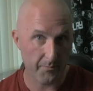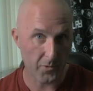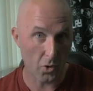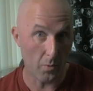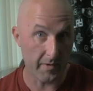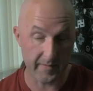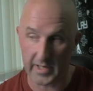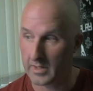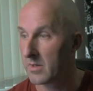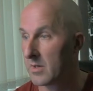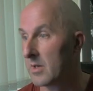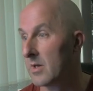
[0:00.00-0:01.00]
you'll be fine.
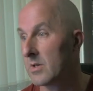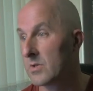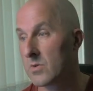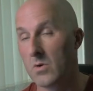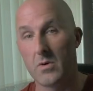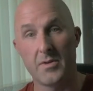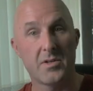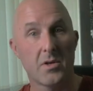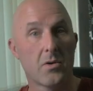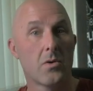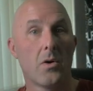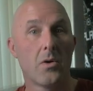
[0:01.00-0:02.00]
So there's a
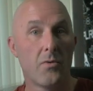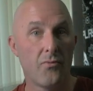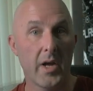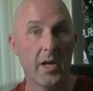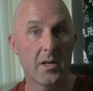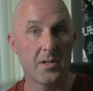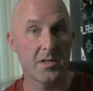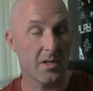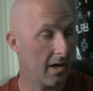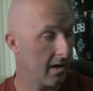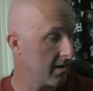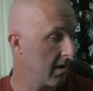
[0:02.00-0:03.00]
good range,
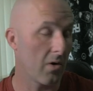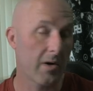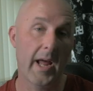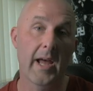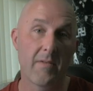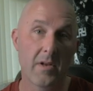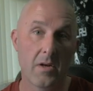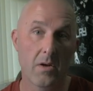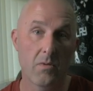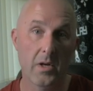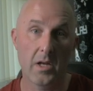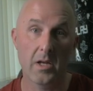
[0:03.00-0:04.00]
and they're not heavy
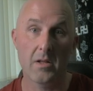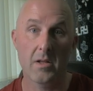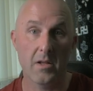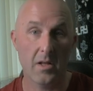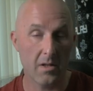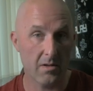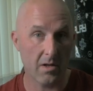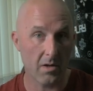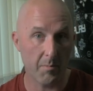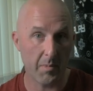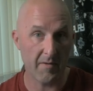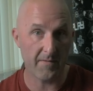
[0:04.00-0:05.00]
duty. They're going
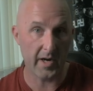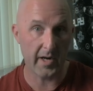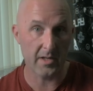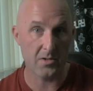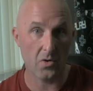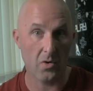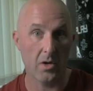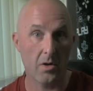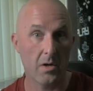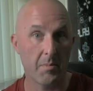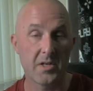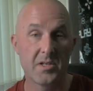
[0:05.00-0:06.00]
to be fine. So it'll
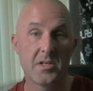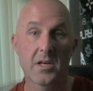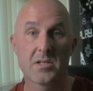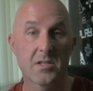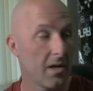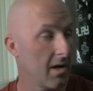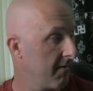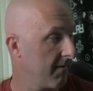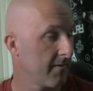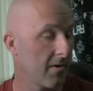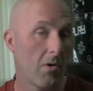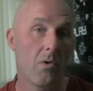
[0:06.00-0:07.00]
be just enough
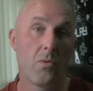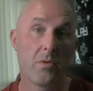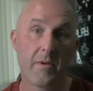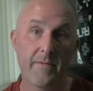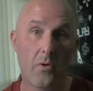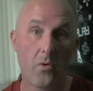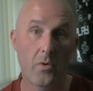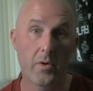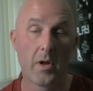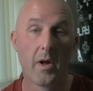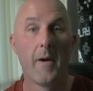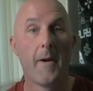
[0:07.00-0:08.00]
to hold the phone,
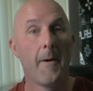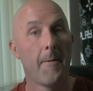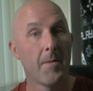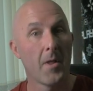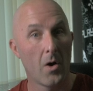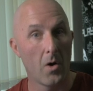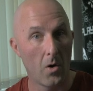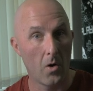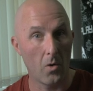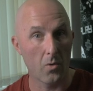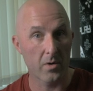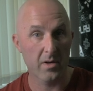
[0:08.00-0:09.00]

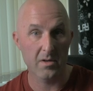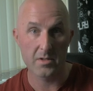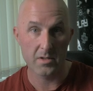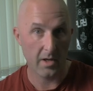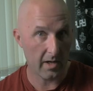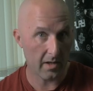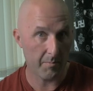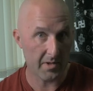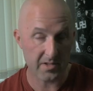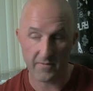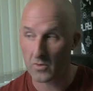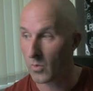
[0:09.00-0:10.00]
hold other
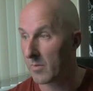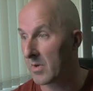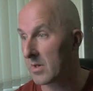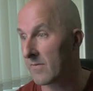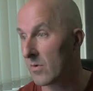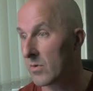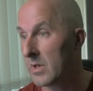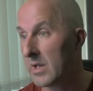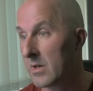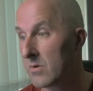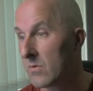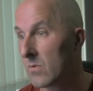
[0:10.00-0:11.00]
bits of equipment if you
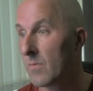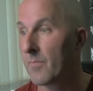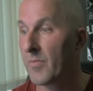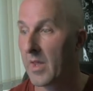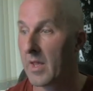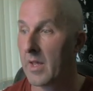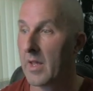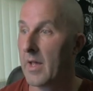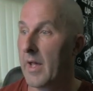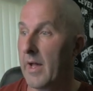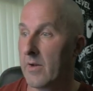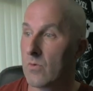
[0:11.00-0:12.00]
need to,
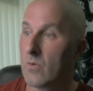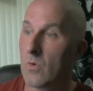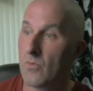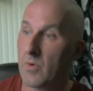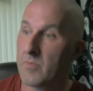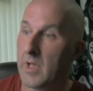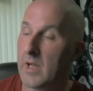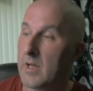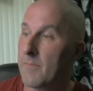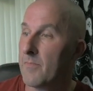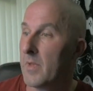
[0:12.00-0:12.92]
and go from there.